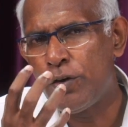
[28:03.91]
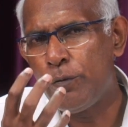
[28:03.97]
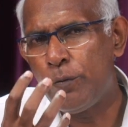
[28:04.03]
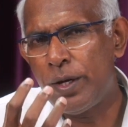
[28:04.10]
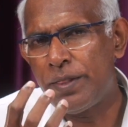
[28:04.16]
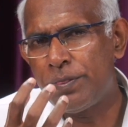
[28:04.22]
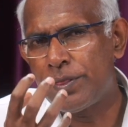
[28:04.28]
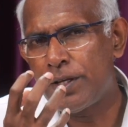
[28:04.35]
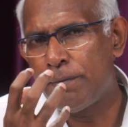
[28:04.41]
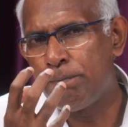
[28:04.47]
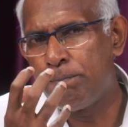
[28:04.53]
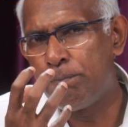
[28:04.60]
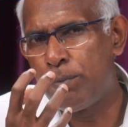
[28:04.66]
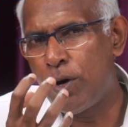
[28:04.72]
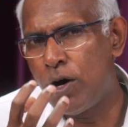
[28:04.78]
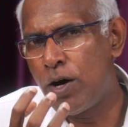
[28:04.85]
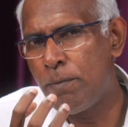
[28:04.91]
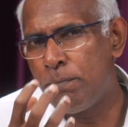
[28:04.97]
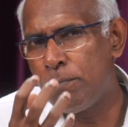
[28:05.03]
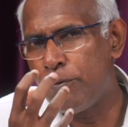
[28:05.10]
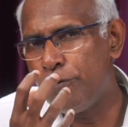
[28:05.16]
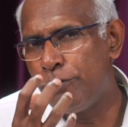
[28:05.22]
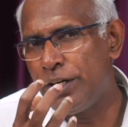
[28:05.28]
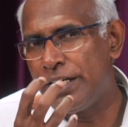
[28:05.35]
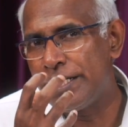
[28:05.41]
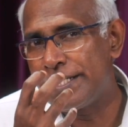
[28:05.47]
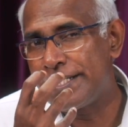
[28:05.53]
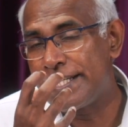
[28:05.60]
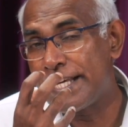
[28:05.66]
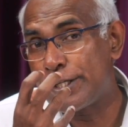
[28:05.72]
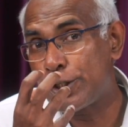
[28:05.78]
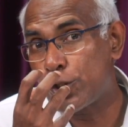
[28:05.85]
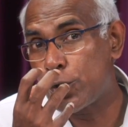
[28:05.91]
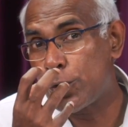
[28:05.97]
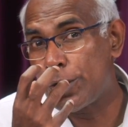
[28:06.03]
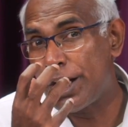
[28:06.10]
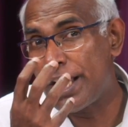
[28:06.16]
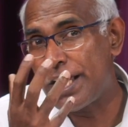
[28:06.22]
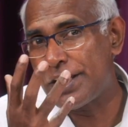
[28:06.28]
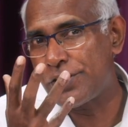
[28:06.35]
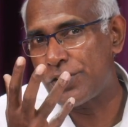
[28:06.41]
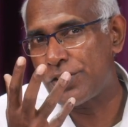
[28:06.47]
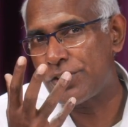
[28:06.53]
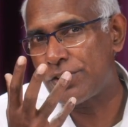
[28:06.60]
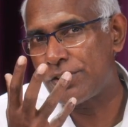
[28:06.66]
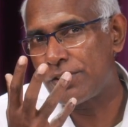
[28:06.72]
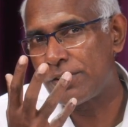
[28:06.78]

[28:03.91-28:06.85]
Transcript: when the bomb will detonate